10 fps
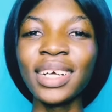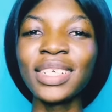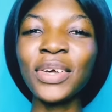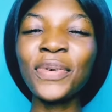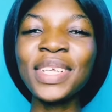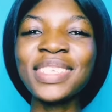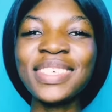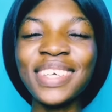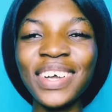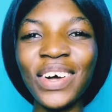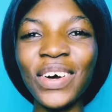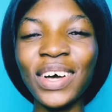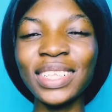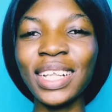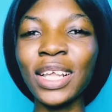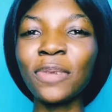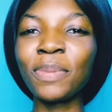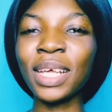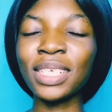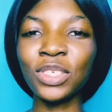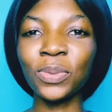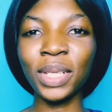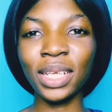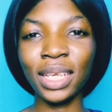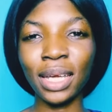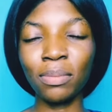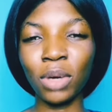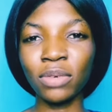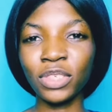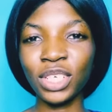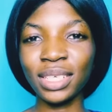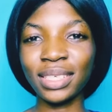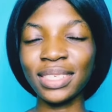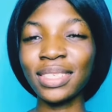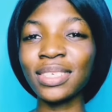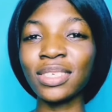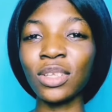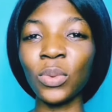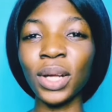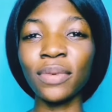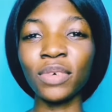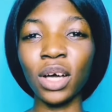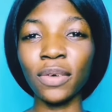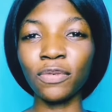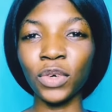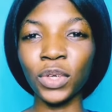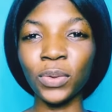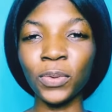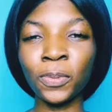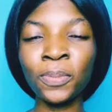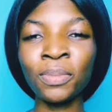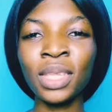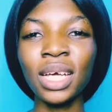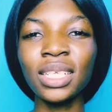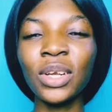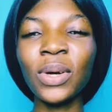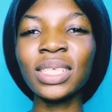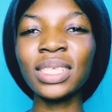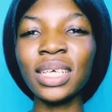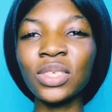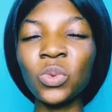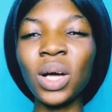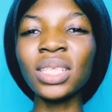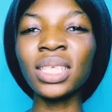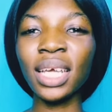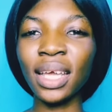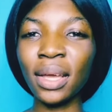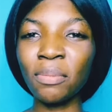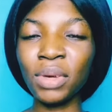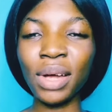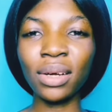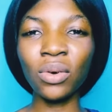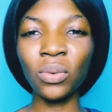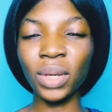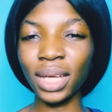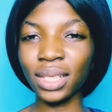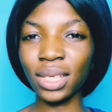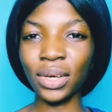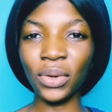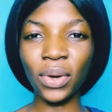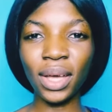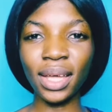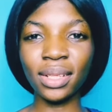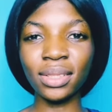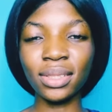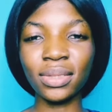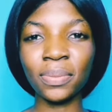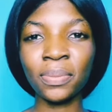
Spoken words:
Glory to God. The Lord bless you in the name of Jesus. This is the word of God for you. The Lord says, one day a miracle will enter your hands.